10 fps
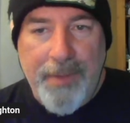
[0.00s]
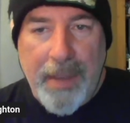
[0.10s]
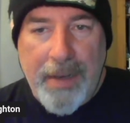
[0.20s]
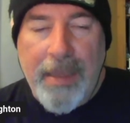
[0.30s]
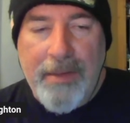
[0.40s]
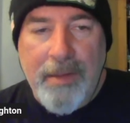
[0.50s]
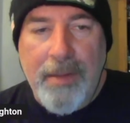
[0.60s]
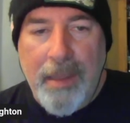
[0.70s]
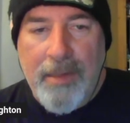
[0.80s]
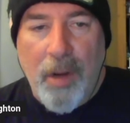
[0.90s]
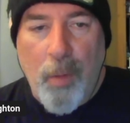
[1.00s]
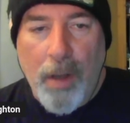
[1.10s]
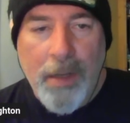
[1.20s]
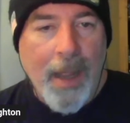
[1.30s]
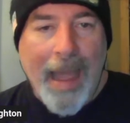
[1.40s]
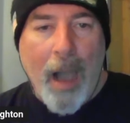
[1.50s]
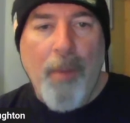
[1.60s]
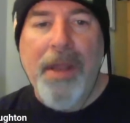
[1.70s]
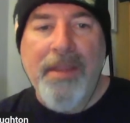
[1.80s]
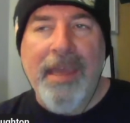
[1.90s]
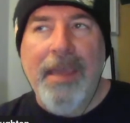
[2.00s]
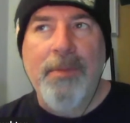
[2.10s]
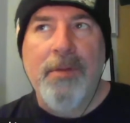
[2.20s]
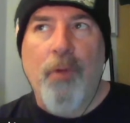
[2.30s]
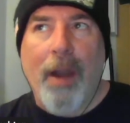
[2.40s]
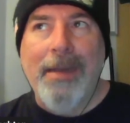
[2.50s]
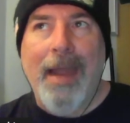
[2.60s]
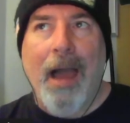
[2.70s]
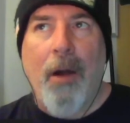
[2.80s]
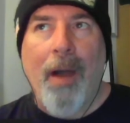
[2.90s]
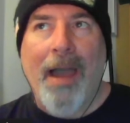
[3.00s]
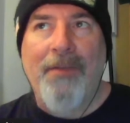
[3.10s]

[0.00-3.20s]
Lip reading: that he's going to want? How many teams right now